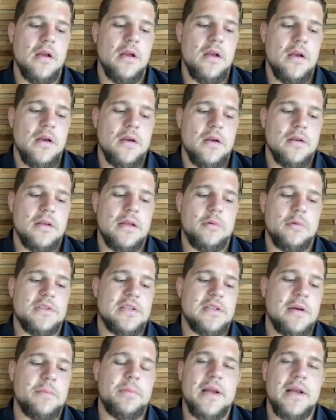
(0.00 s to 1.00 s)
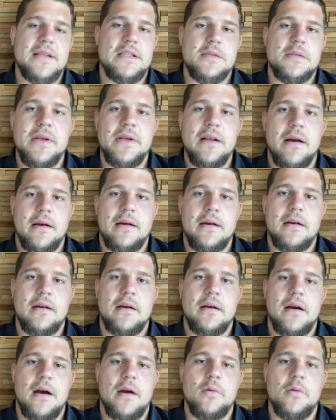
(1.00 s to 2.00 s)
there would some places be like
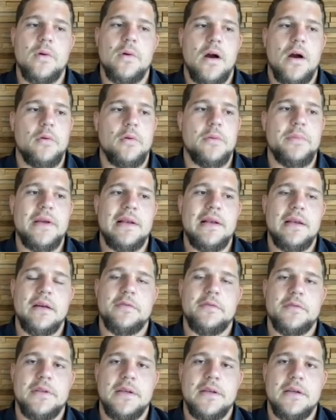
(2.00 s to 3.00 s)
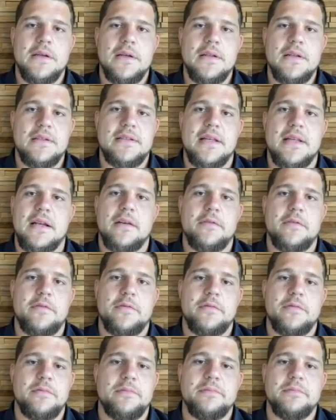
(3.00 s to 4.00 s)
I would be a lifter instead of
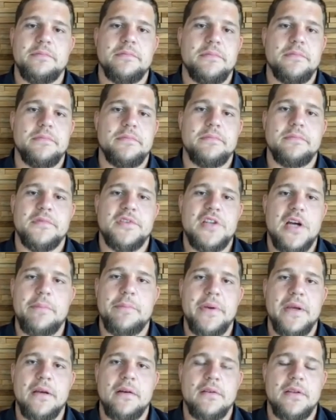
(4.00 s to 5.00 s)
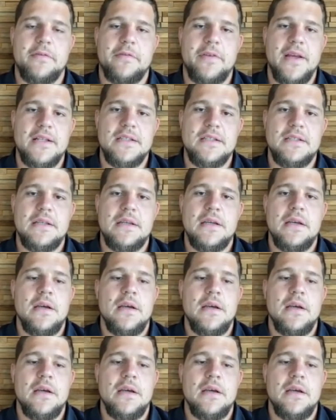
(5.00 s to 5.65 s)
jumping on the fence,